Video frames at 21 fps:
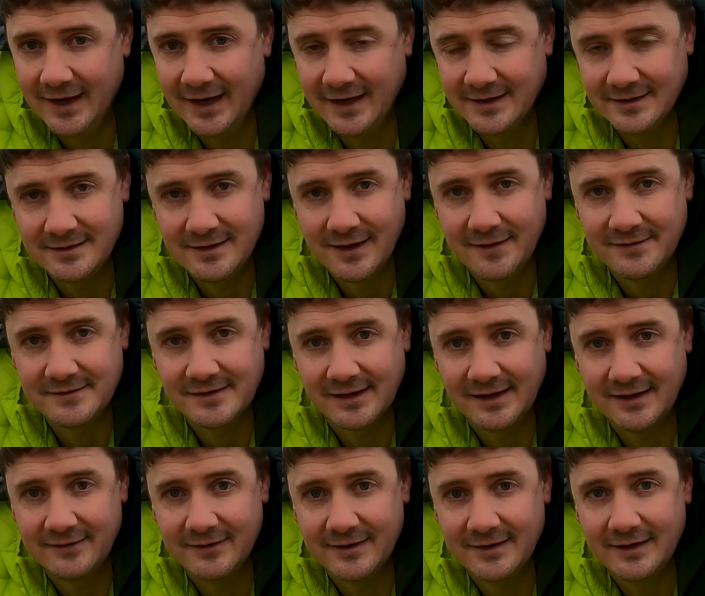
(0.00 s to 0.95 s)
is enough to
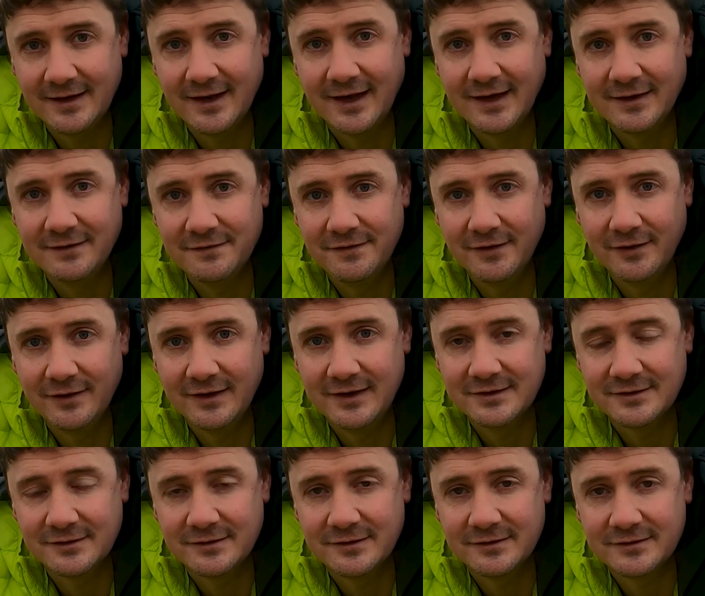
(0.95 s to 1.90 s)
give it a
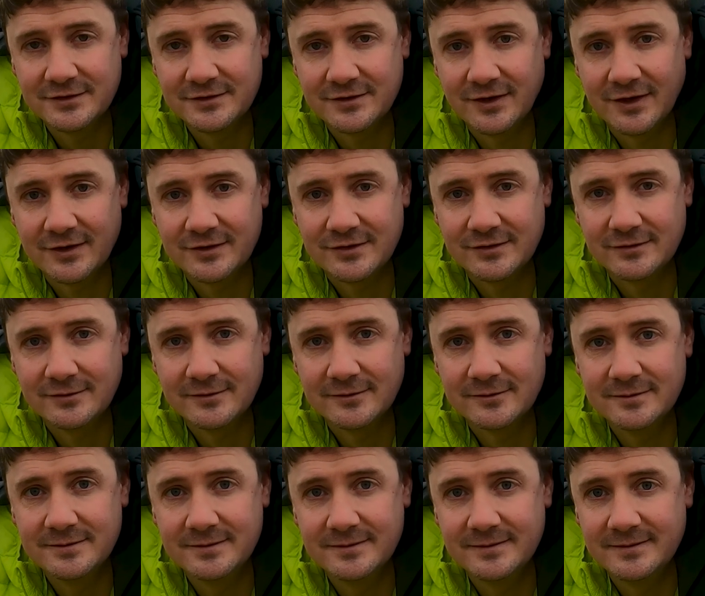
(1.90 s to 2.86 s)
fully sort of
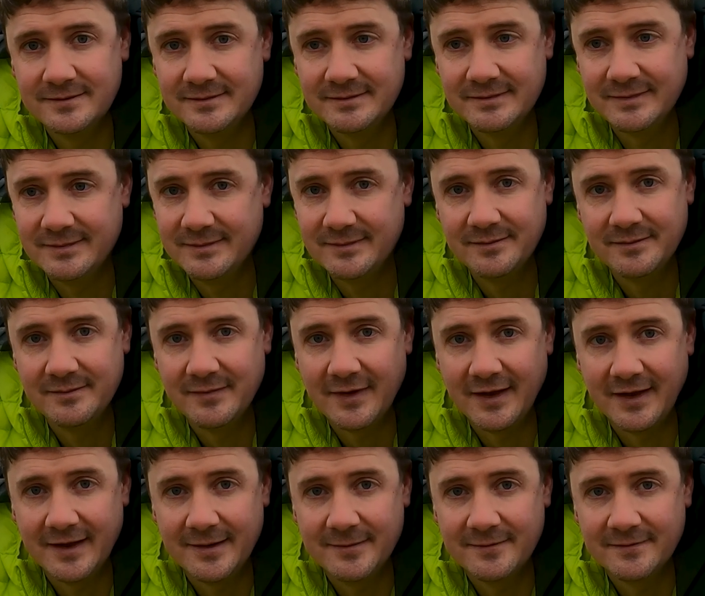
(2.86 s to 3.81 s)
structural,
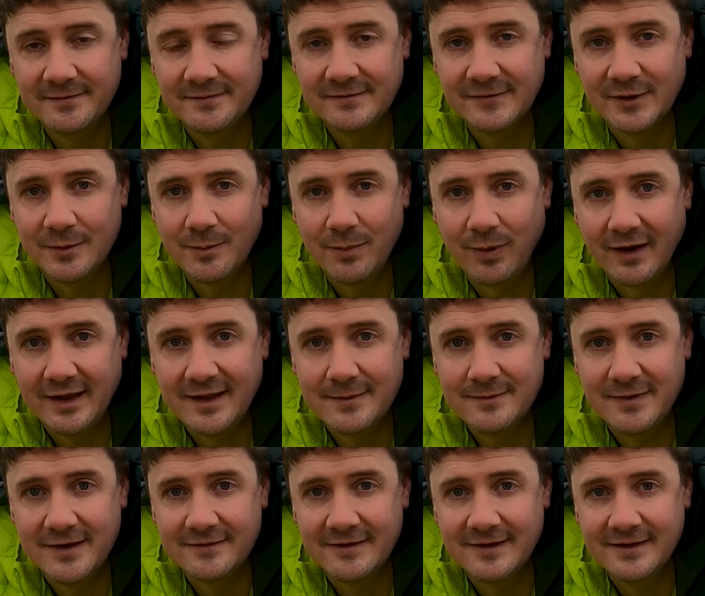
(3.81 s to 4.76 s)

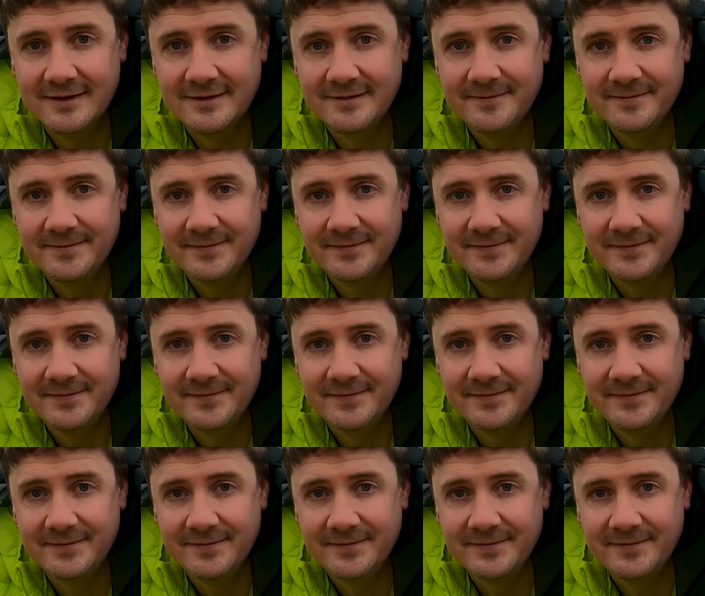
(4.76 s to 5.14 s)
complete bivvy.